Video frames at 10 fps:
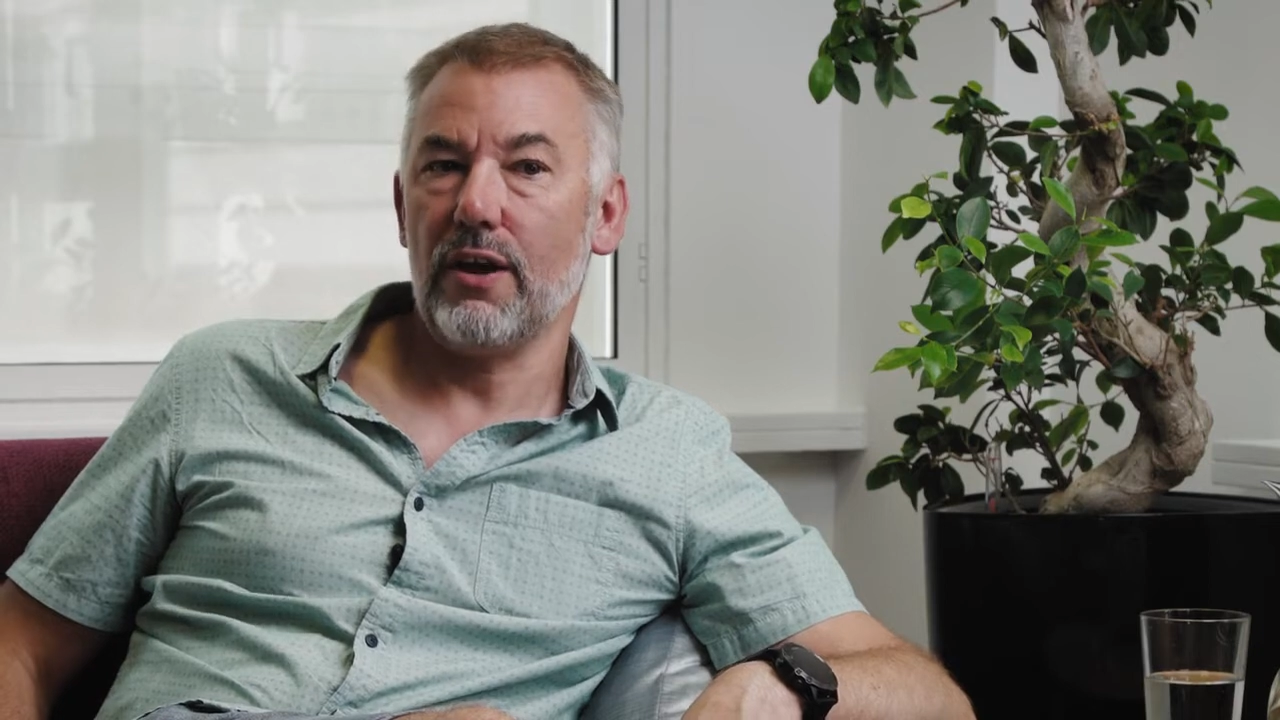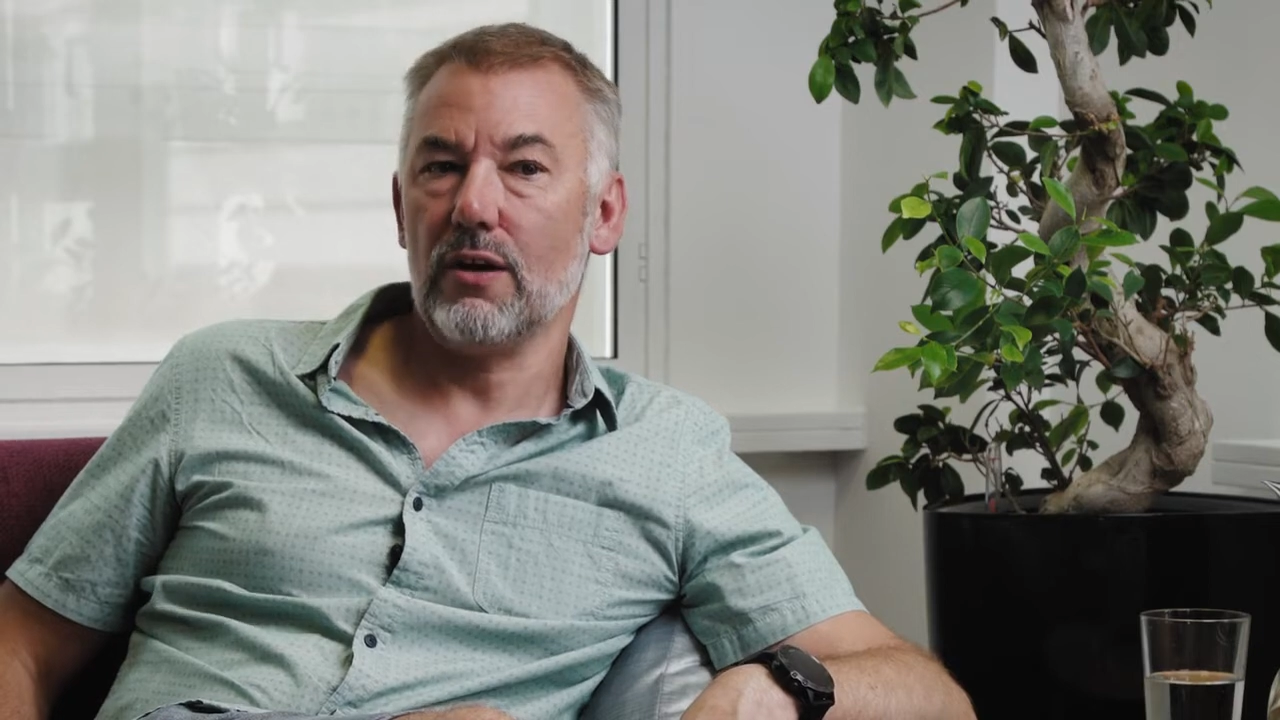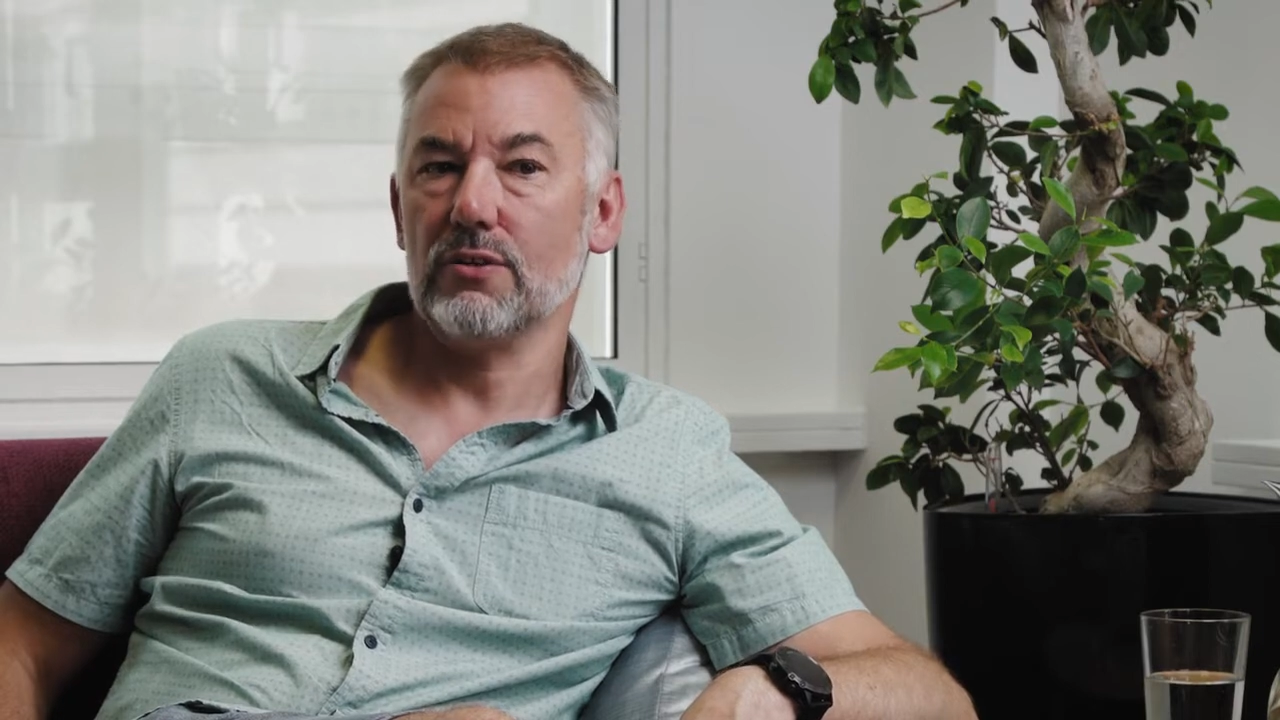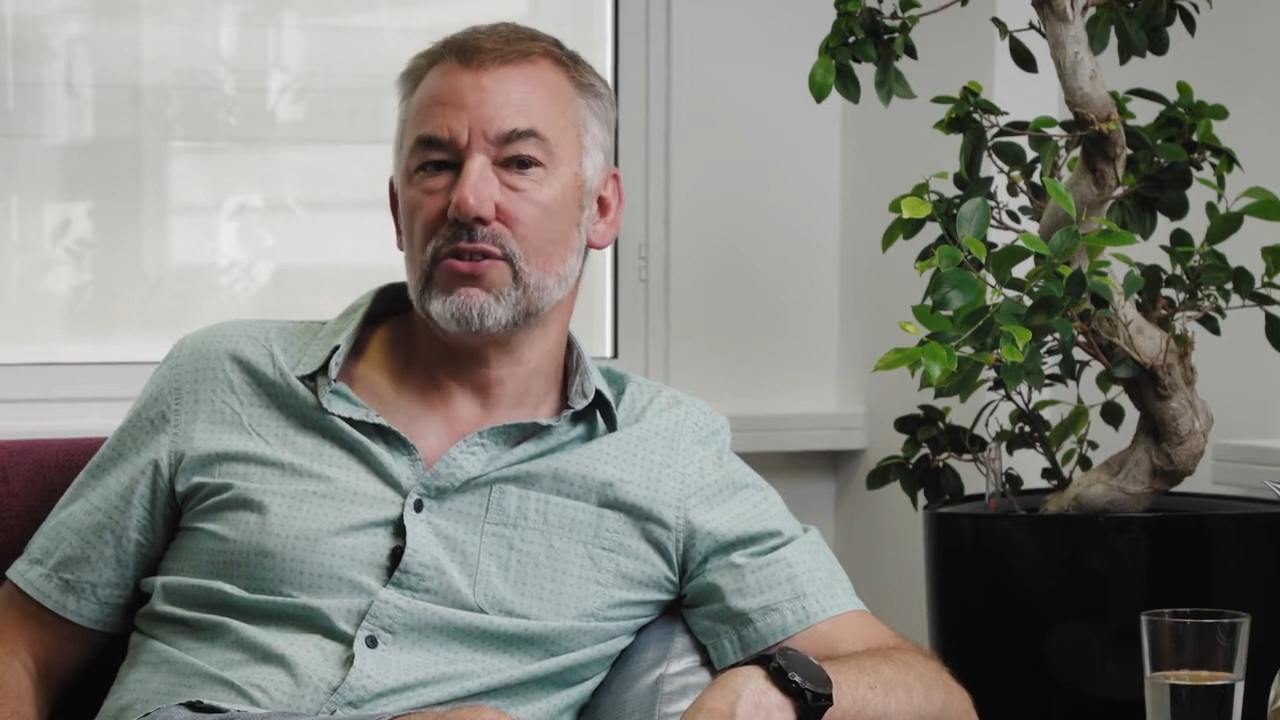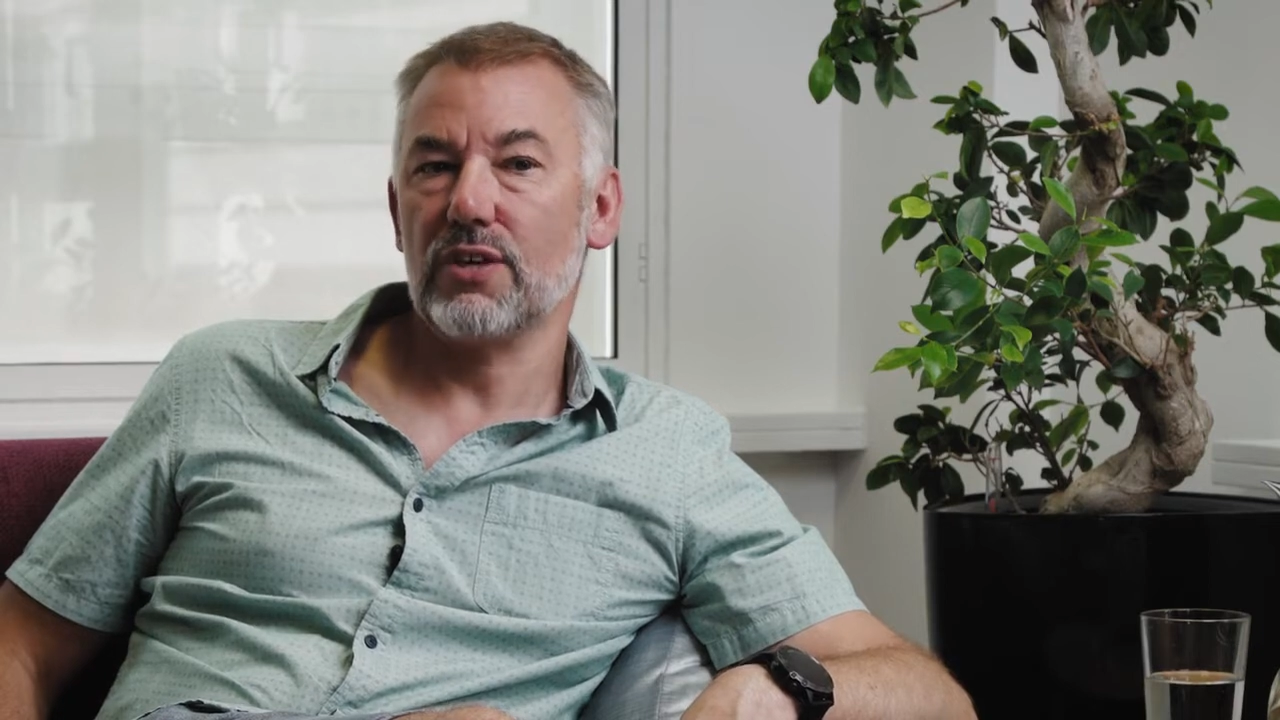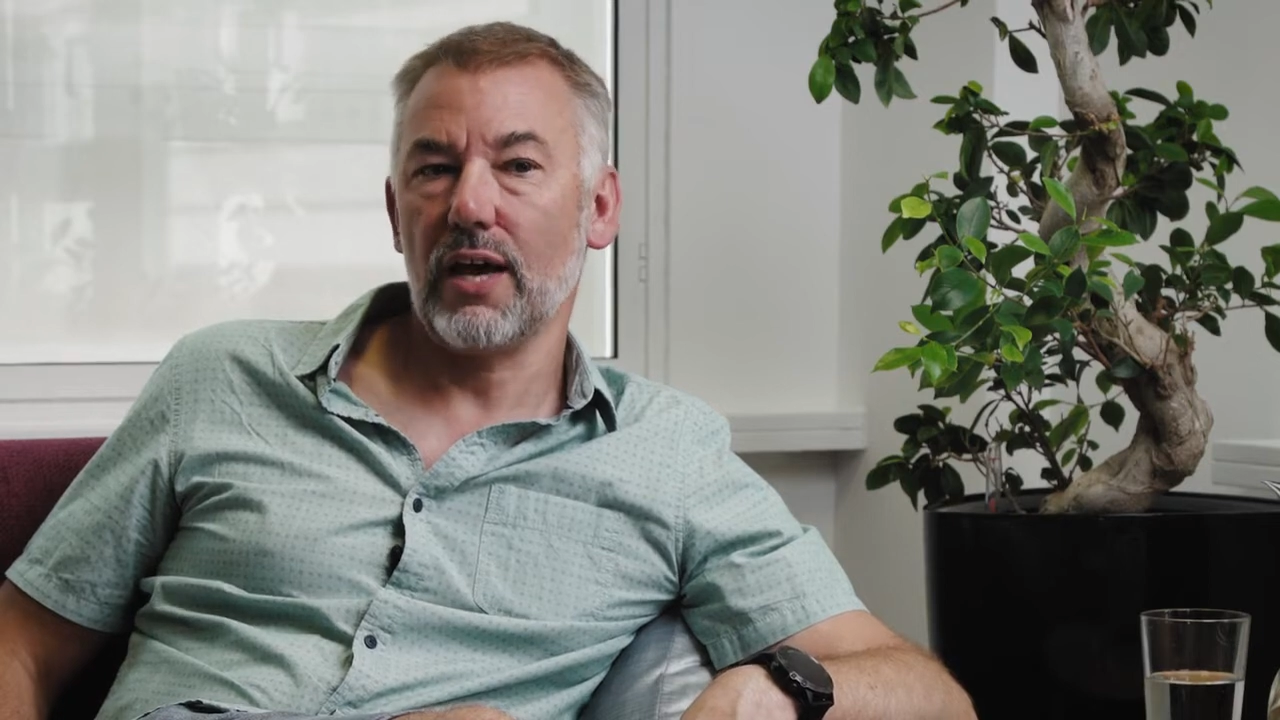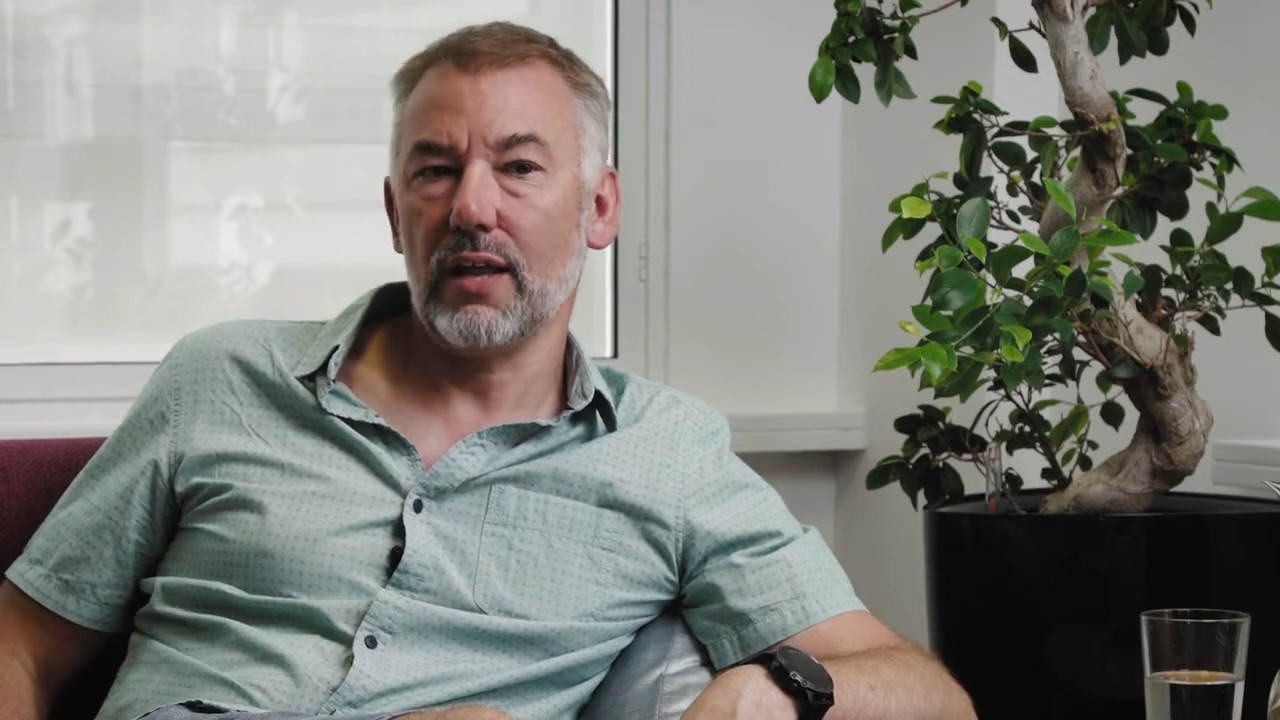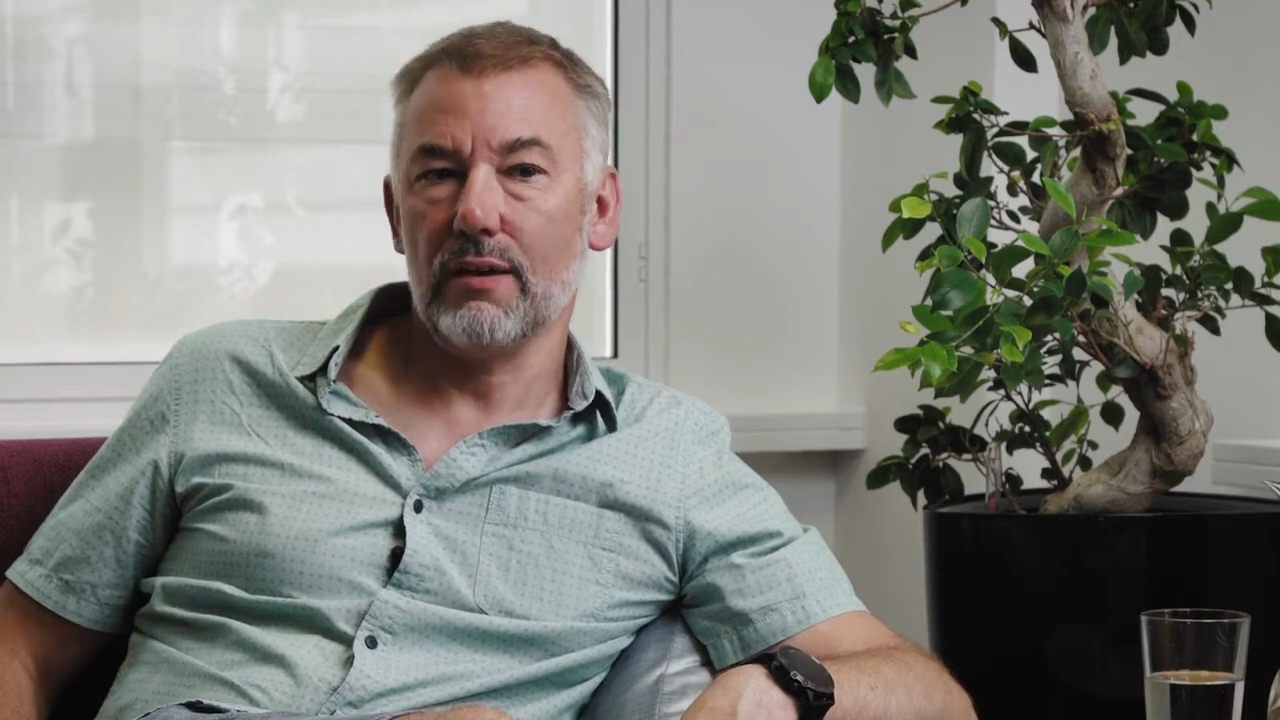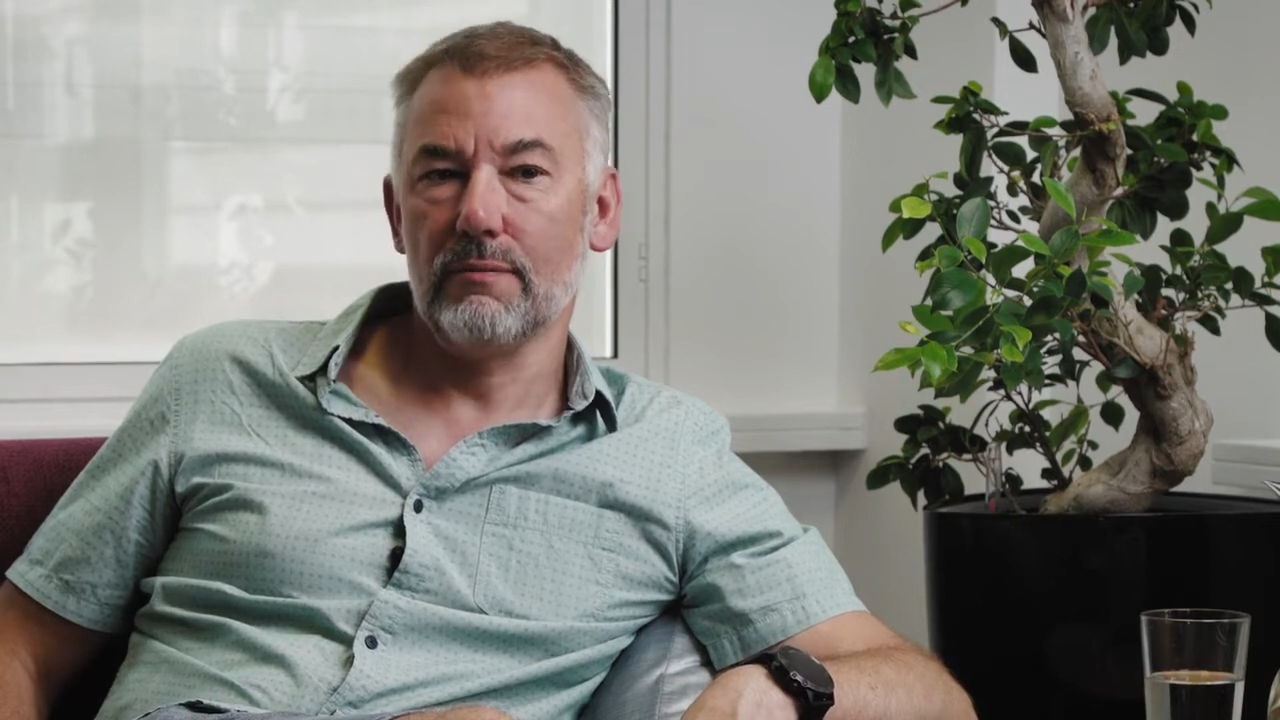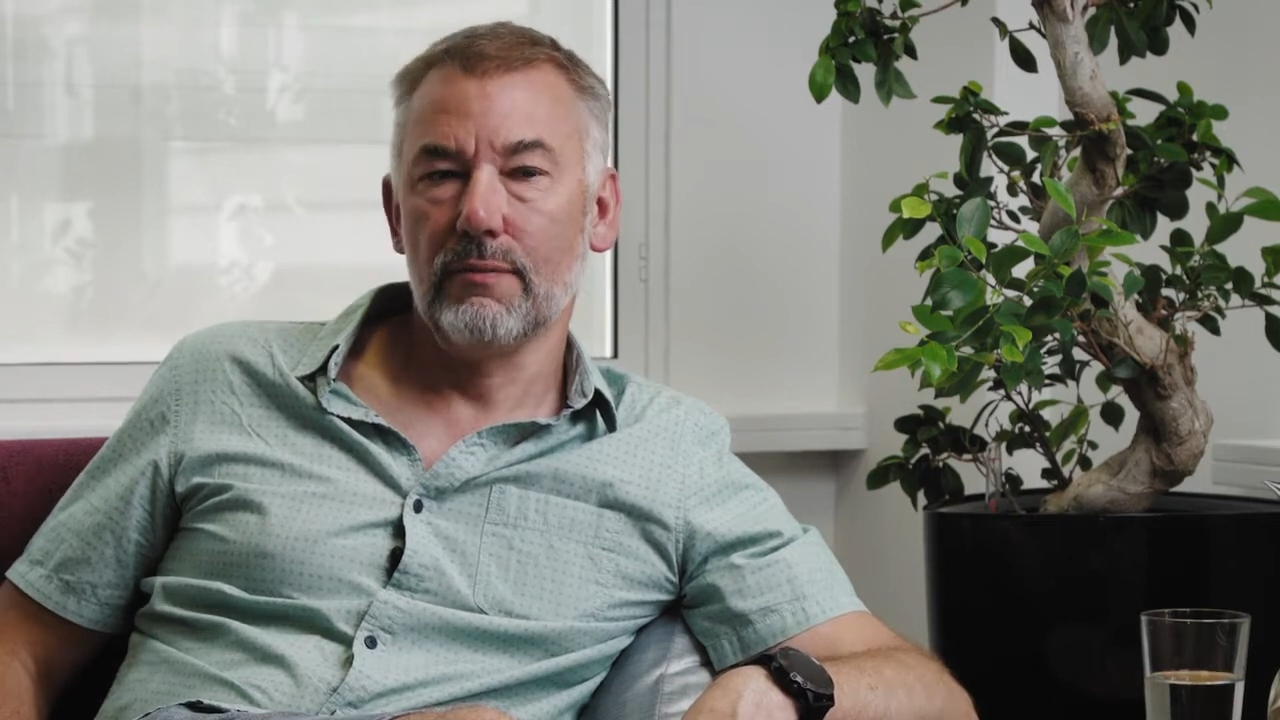hard to scale it.